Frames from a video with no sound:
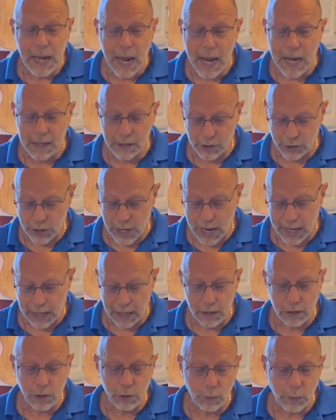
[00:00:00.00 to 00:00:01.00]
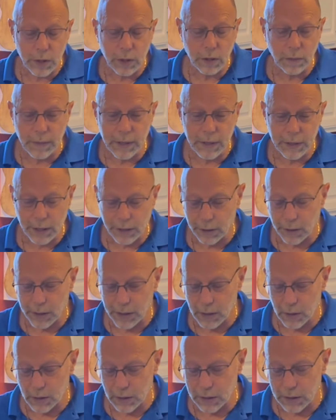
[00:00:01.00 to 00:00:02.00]
8 seconds worth of
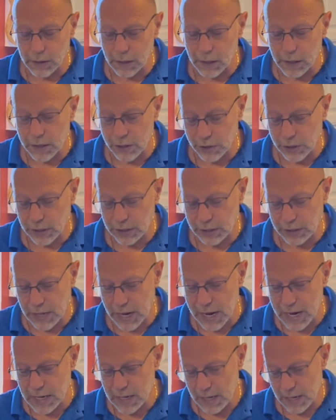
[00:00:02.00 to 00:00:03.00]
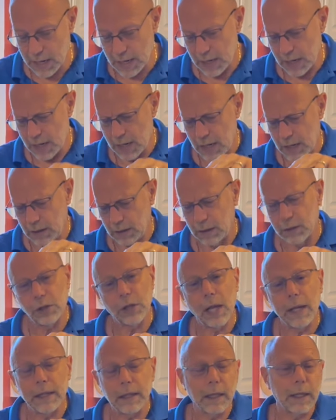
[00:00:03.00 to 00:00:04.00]
material in there, 6 to 8.
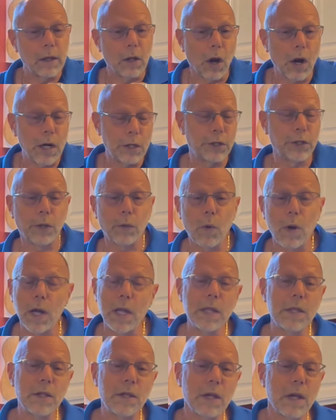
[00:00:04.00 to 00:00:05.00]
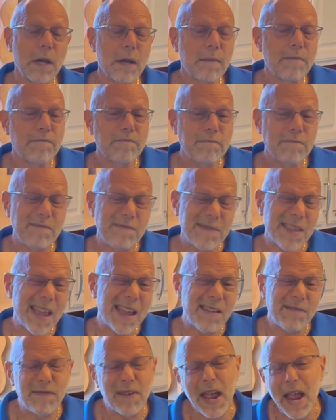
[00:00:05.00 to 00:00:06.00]
Slightly larger ones,
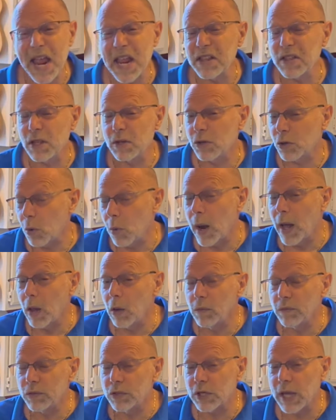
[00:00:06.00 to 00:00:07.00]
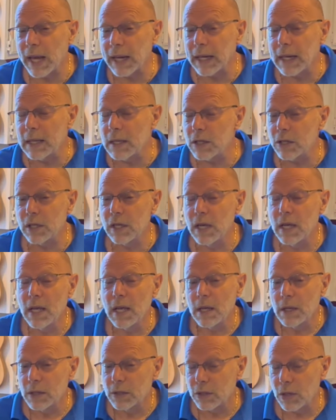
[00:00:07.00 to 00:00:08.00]
8 to 12 seconds.
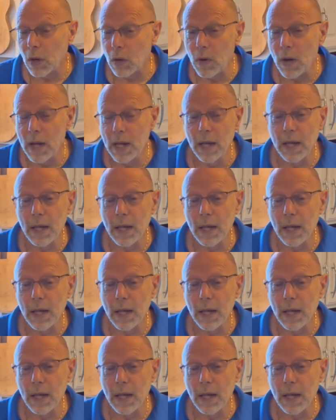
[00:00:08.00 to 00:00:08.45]
So